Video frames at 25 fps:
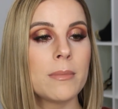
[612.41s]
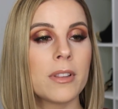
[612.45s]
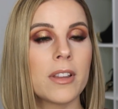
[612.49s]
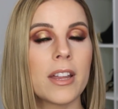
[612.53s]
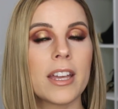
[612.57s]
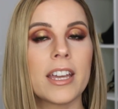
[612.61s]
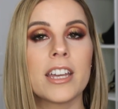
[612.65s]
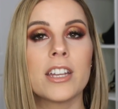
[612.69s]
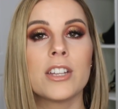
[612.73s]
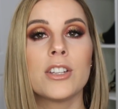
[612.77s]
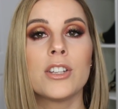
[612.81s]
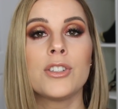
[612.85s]

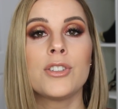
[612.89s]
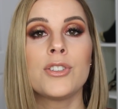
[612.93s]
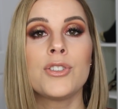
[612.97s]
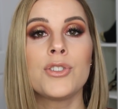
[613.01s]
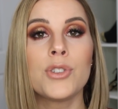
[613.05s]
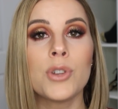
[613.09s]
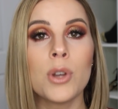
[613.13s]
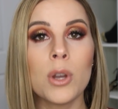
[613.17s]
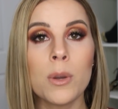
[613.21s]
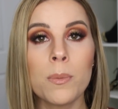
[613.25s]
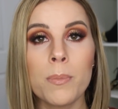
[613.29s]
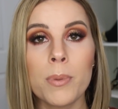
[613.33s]
Like it is
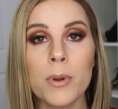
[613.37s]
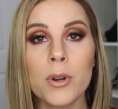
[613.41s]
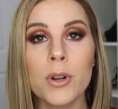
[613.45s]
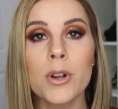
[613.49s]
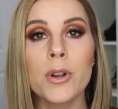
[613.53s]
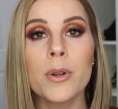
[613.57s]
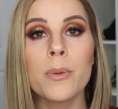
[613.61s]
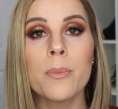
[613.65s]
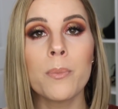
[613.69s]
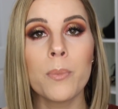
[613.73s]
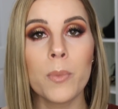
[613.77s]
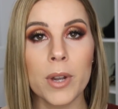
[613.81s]

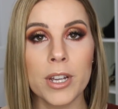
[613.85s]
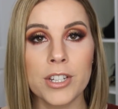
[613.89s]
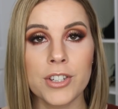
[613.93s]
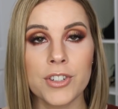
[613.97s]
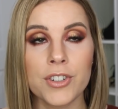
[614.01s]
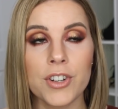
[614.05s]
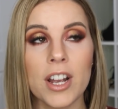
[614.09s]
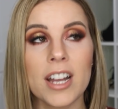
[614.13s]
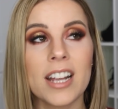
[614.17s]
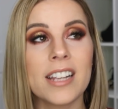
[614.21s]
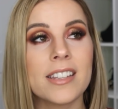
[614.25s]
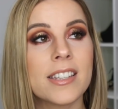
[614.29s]
super
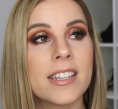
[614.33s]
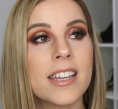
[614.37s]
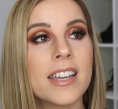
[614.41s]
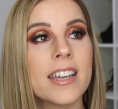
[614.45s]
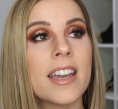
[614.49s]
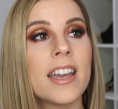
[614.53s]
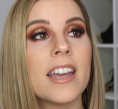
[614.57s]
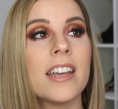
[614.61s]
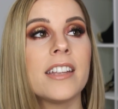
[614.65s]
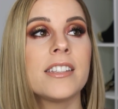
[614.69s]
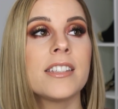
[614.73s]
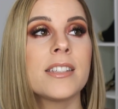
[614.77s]

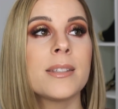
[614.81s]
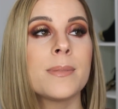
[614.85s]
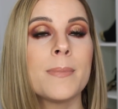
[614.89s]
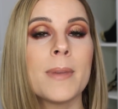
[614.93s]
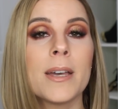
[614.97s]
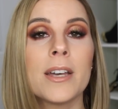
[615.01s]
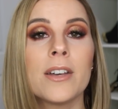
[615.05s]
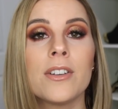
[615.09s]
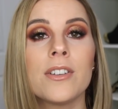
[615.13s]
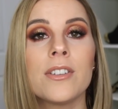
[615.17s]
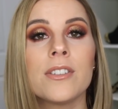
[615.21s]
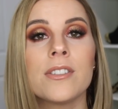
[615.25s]
moisturizing. It
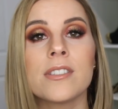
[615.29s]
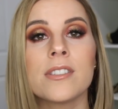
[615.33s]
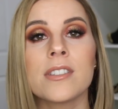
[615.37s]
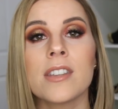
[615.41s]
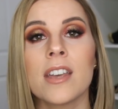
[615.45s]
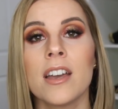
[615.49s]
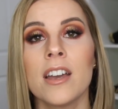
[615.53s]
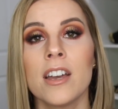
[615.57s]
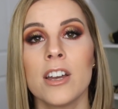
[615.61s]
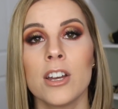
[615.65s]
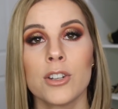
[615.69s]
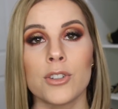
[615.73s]
smells
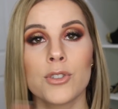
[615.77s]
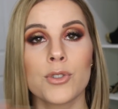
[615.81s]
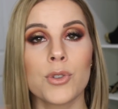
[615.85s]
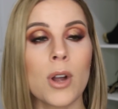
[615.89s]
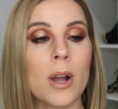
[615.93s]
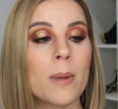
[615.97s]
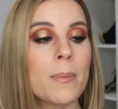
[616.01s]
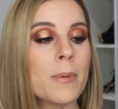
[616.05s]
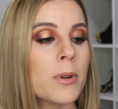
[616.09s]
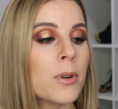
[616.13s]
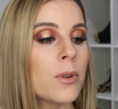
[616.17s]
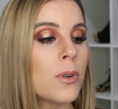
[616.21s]

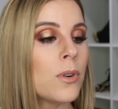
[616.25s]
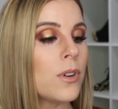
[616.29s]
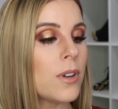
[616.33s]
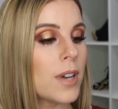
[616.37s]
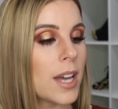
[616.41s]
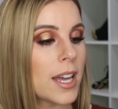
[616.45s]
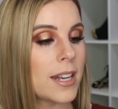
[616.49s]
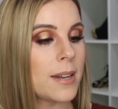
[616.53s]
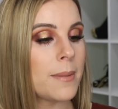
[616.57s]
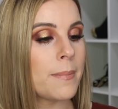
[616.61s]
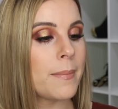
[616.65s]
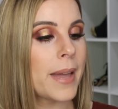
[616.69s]
tropical
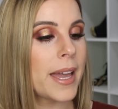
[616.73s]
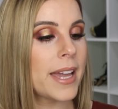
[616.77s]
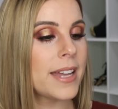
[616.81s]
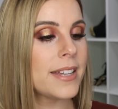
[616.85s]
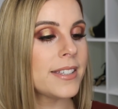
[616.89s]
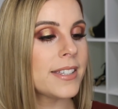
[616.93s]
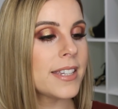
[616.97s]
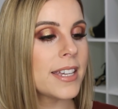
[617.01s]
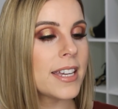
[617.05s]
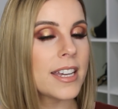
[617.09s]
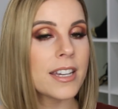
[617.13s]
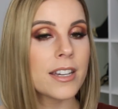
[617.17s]
and
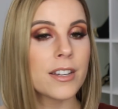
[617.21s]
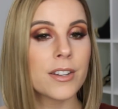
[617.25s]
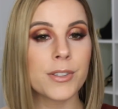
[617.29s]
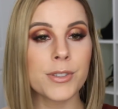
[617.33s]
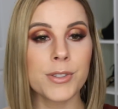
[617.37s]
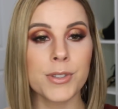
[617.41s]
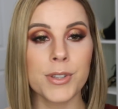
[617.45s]
amazing.